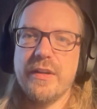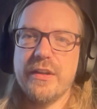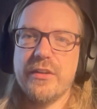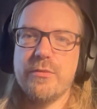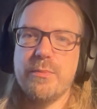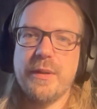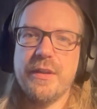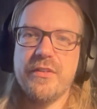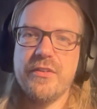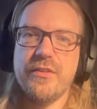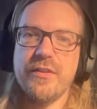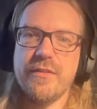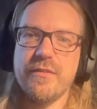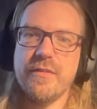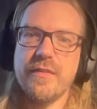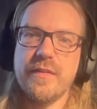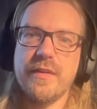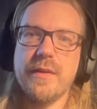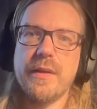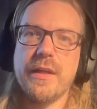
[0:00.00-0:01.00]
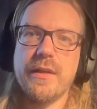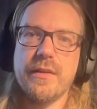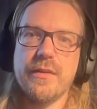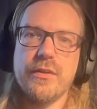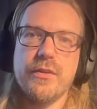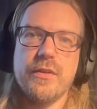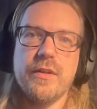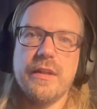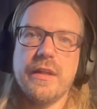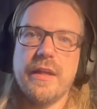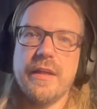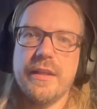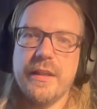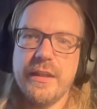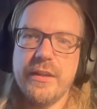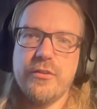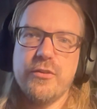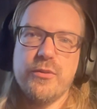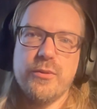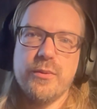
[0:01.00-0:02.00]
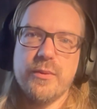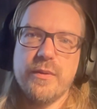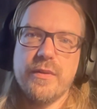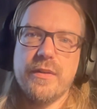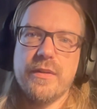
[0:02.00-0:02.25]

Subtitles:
expensive. I need to